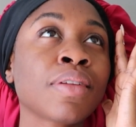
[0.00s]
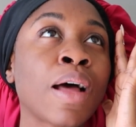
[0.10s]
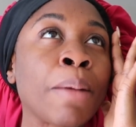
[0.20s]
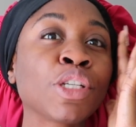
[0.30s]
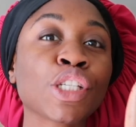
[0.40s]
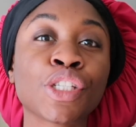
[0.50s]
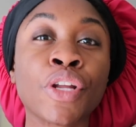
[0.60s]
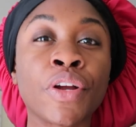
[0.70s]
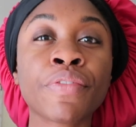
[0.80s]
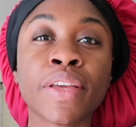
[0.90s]
I'm just
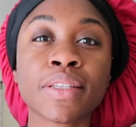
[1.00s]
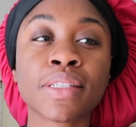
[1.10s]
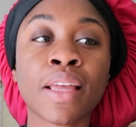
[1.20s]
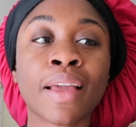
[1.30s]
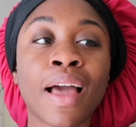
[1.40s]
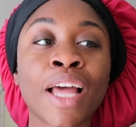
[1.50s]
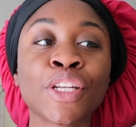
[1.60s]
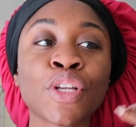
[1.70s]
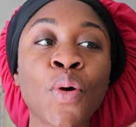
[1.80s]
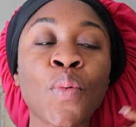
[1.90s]
nervous. Like I
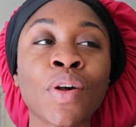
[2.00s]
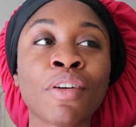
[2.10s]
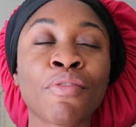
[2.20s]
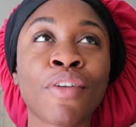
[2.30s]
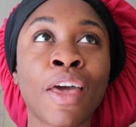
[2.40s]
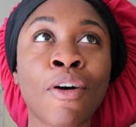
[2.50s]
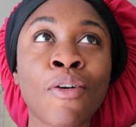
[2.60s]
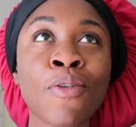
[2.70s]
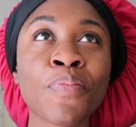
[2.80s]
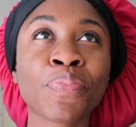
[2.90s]
don't wanna
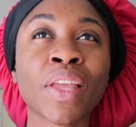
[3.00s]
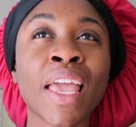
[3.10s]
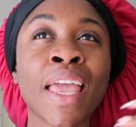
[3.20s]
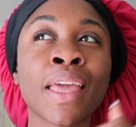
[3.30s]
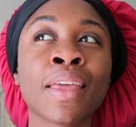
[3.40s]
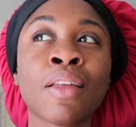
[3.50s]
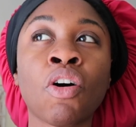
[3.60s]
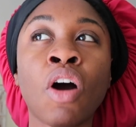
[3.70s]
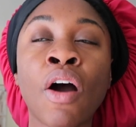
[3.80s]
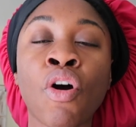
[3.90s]
fail and
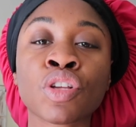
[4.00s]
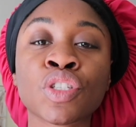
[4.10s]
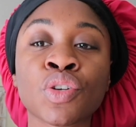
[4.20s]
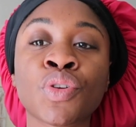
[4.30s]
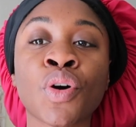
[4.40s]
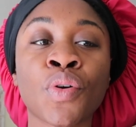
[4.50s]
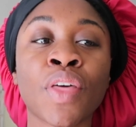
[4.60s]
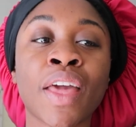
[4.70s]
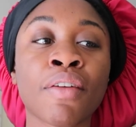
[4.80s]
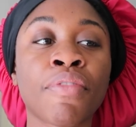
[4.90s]
I also know
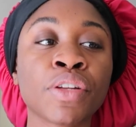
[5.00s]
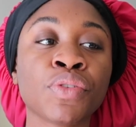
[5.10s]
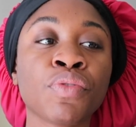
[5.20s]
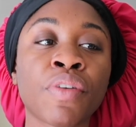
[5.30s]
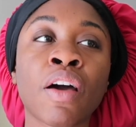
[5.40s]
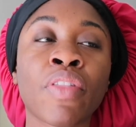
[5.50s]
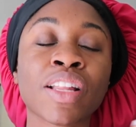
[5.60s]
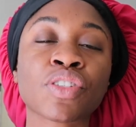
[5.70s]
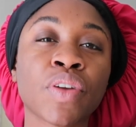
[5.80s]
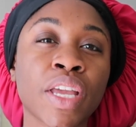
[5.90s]
that if I do fail,
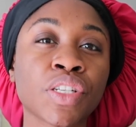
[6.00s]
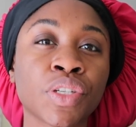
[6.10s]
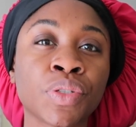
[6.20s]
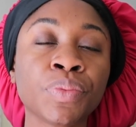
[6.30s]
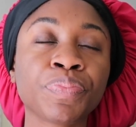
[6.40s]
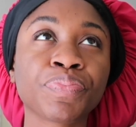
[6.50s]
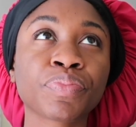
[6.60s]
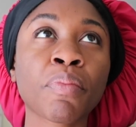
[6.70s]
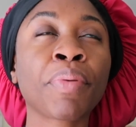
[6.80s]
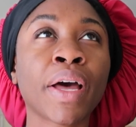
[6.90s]
that's okay too.
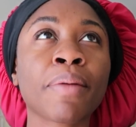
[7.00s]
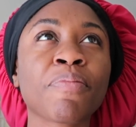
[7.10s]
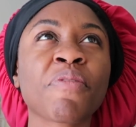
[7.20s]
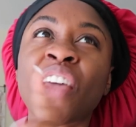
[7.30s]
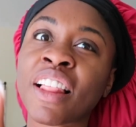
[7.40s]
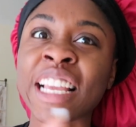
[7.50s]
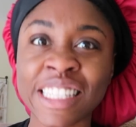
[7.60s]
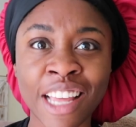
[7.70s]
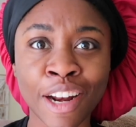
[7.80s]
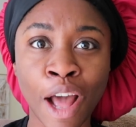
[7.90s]
But failing
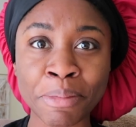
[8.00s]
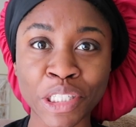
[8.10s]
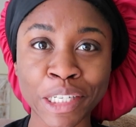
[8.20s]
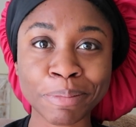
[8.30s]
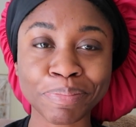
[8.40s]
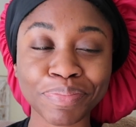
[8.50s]
is not an option,